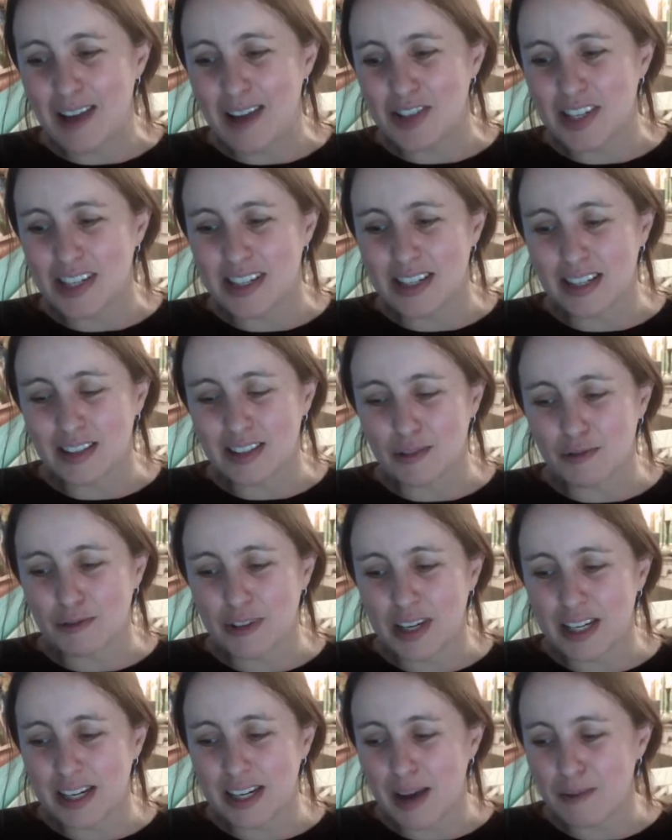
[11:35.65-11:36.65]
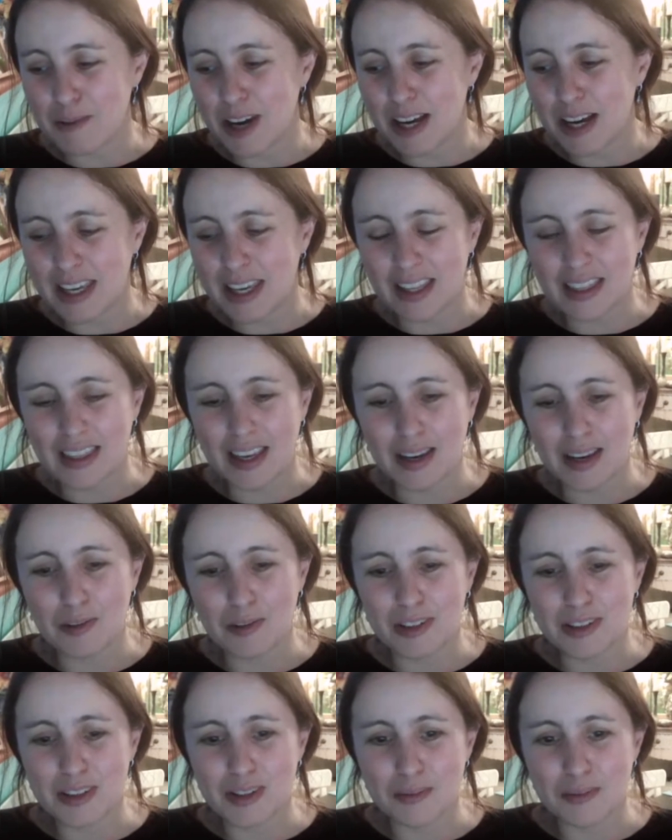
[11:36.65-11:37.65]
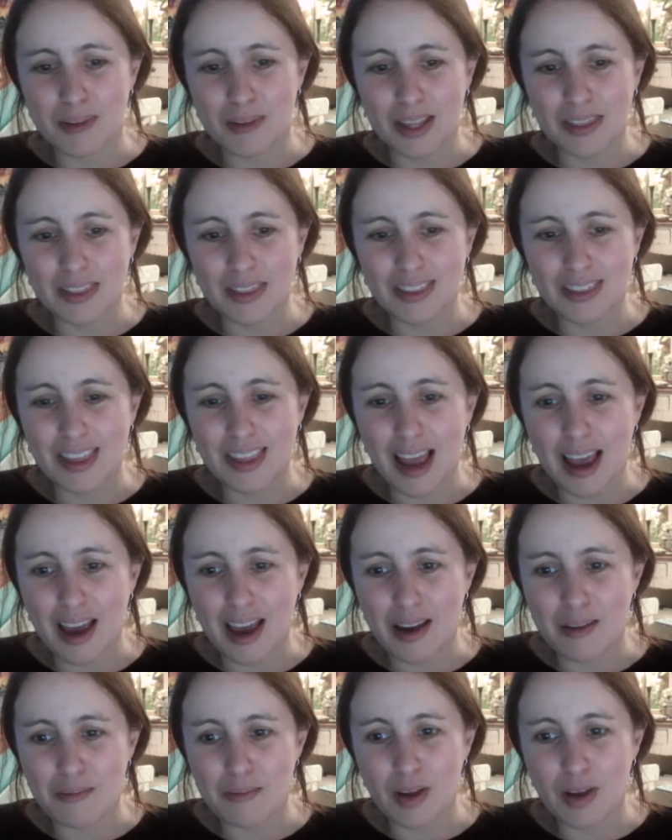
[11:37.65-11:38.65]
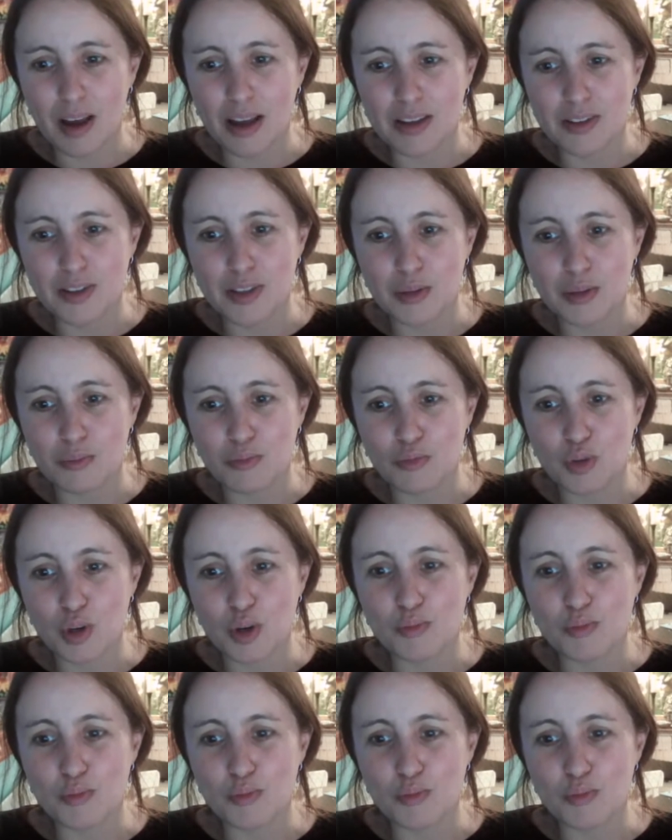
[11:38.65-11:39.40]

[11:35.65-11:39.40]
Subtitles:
she does a free networking thing once a month, a Zoom